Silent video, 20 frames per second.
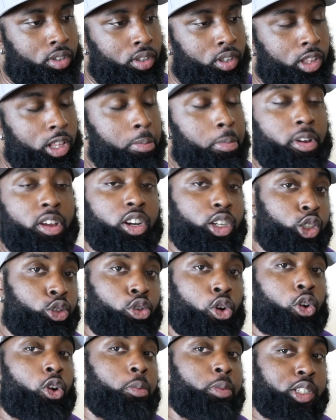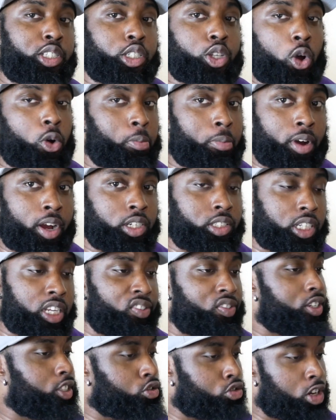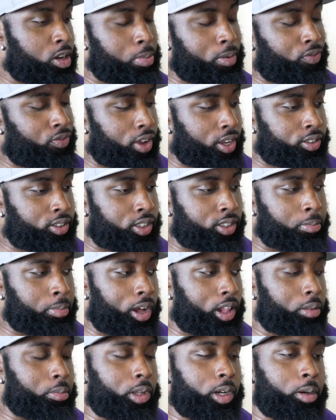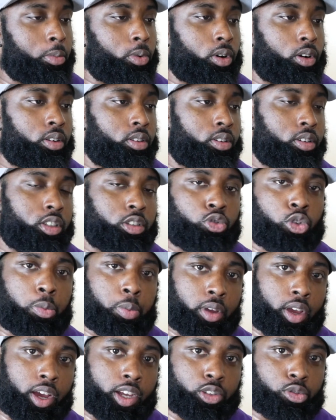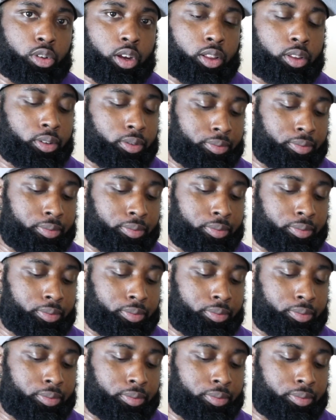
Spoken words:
The moon has grown on me so much, even his creepy face doesn't bother me anymore. His creepy eyes, rather.